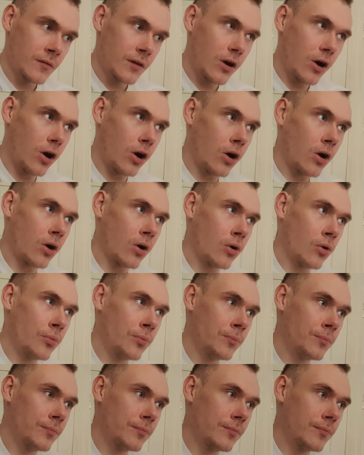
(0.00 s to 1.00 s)
Or
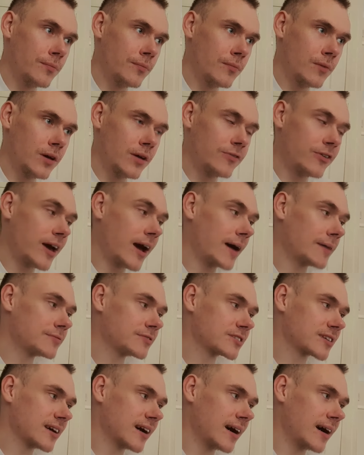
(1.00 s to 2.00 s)
if you have
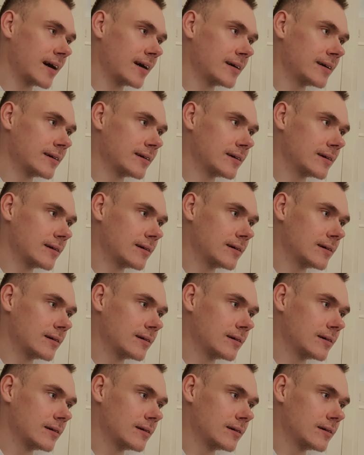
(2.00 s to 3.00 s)
Sky,
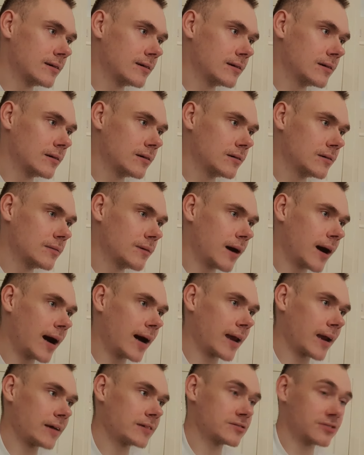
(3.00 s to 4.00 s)

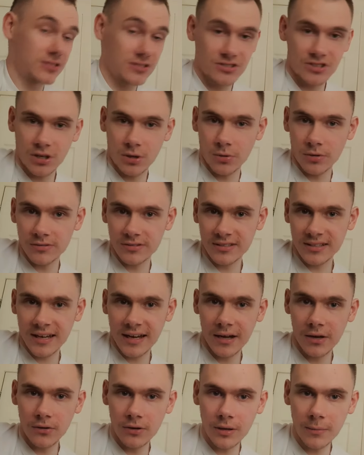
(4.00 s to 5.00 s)
highlights are shown on Sky
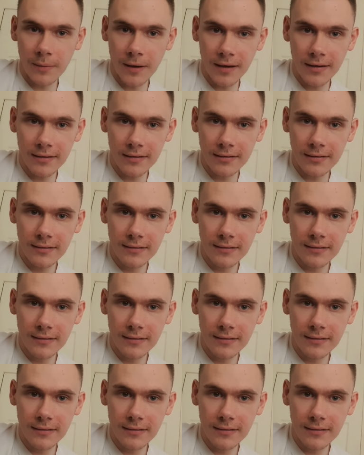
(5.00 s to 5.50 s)
On Demand.